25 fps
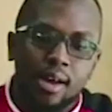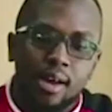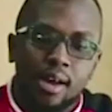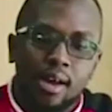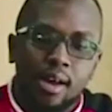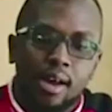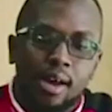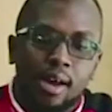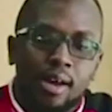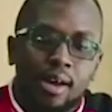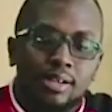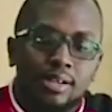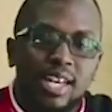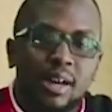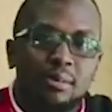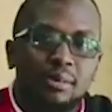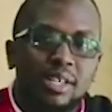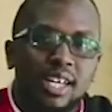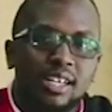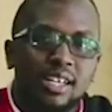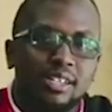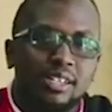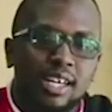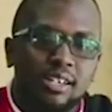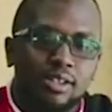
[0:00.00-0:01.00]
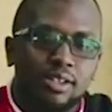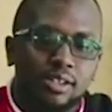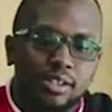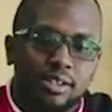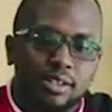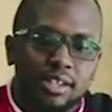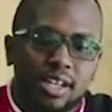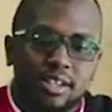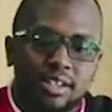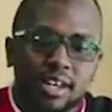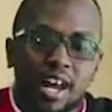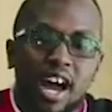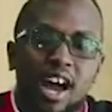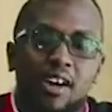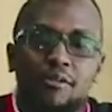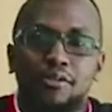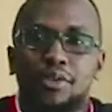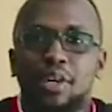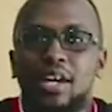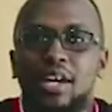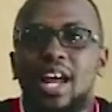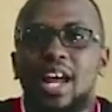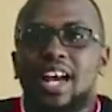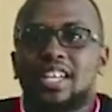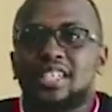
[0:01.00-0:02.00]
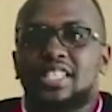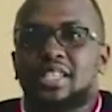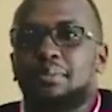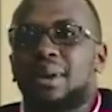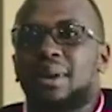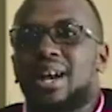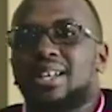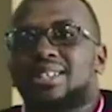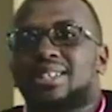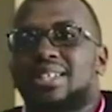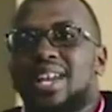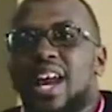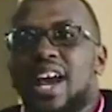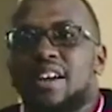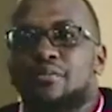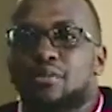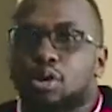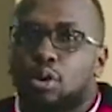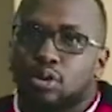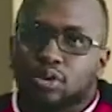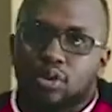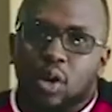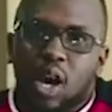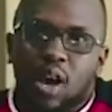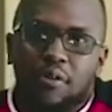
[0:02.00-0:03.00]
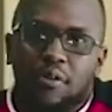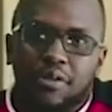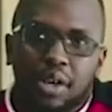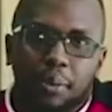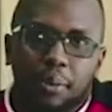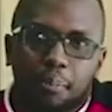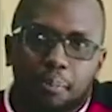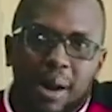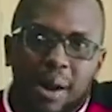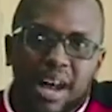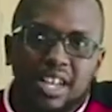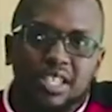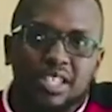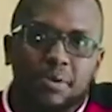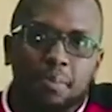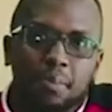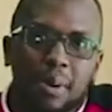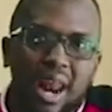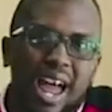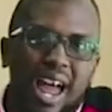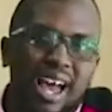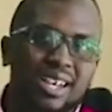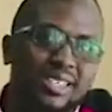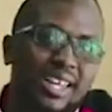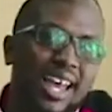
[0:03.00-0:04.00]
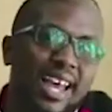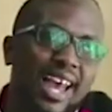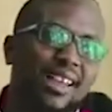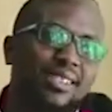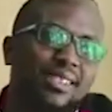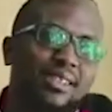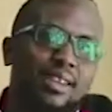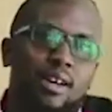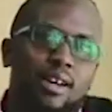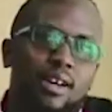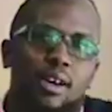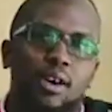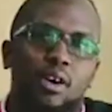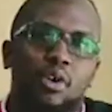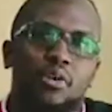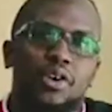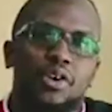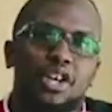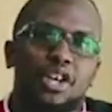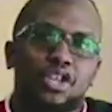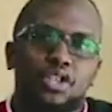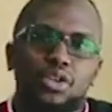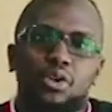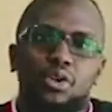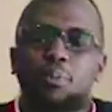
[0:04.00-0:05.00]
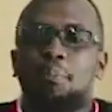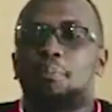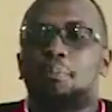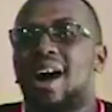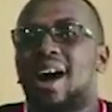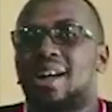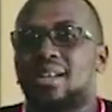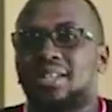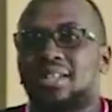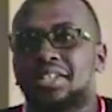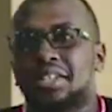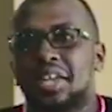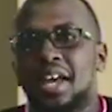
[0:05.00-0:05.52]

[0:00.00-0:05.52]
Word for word: Samsung just doesn't have the Galaxy Buds Live. They also have the Buds Plus and the original Buds.